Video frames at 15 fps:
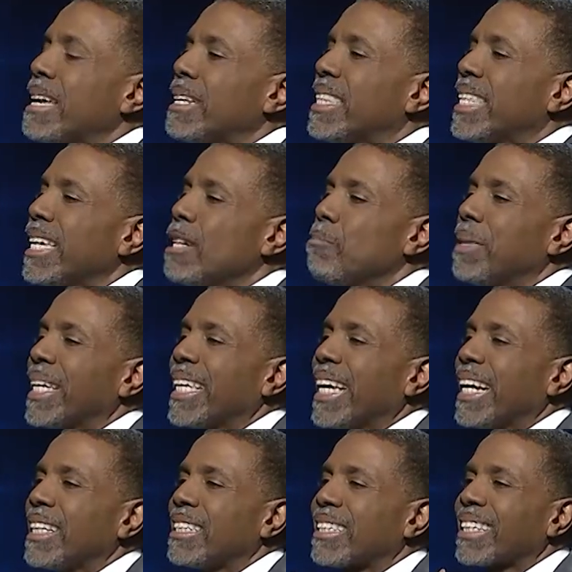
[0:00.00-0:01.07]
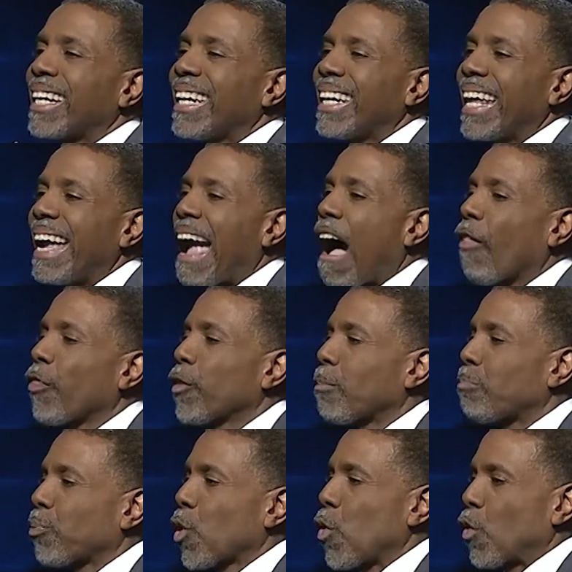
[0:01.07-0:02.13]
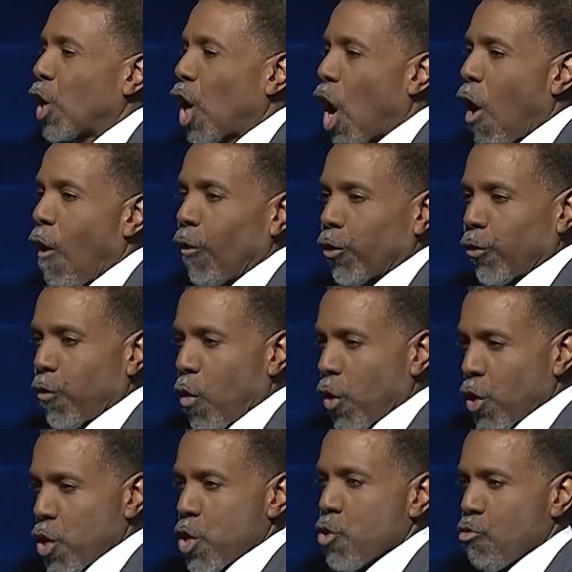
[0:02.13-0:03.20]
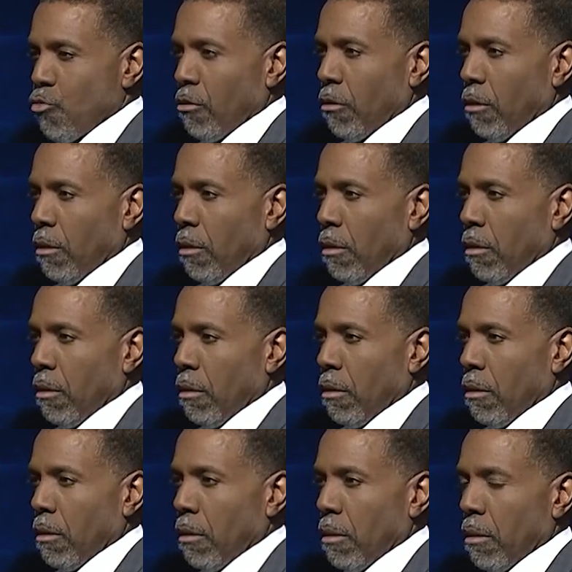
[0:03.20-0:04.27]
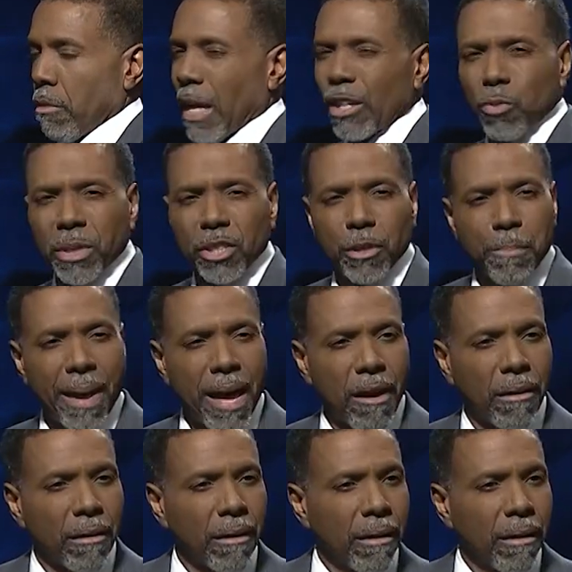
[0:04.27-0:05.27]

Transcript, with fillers: then begins to lay out the protocols for you. That's what it's about.